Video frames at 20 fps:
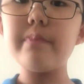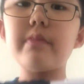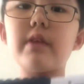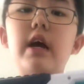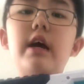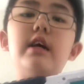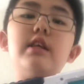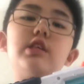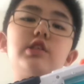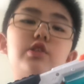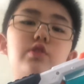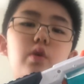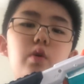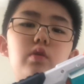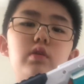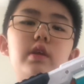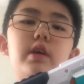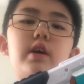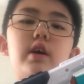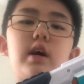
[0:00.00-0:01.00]
this only
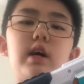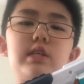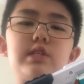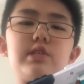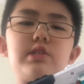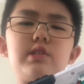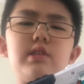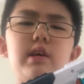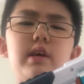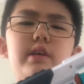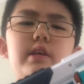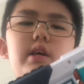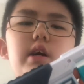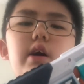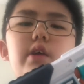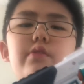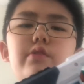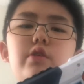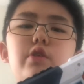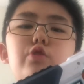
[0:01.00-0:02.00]
costs like
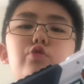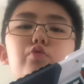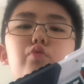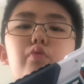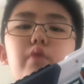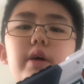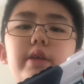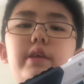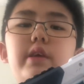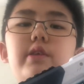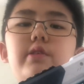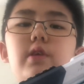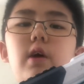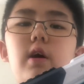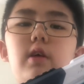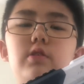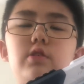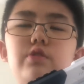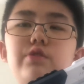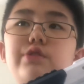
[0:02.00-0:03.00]
under
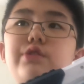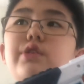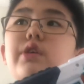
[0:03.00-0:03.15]
$20.